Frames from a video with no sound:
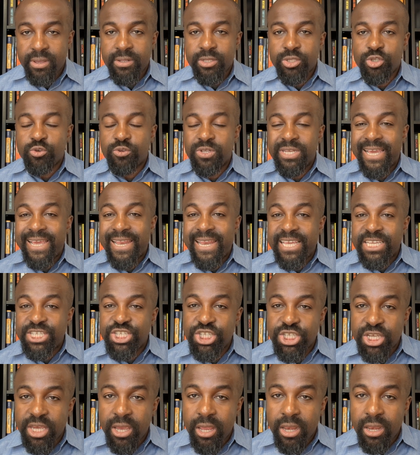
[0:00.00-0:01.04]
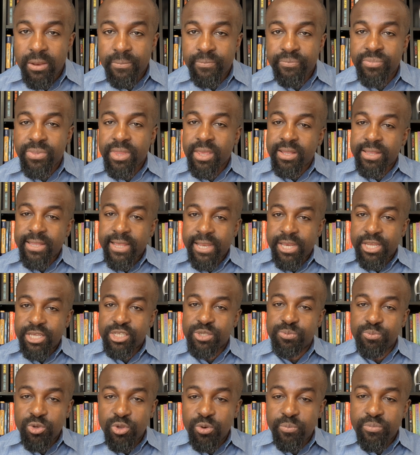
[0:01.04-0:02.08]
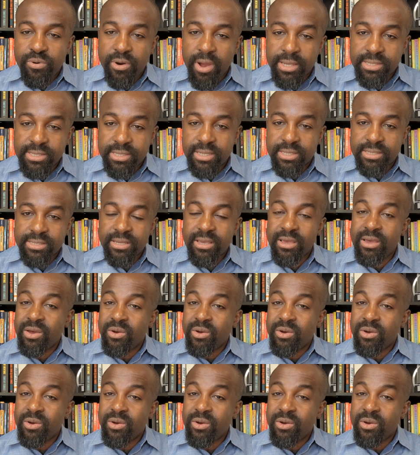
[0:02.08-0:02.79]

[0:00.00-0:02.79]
to initiate the dispute process.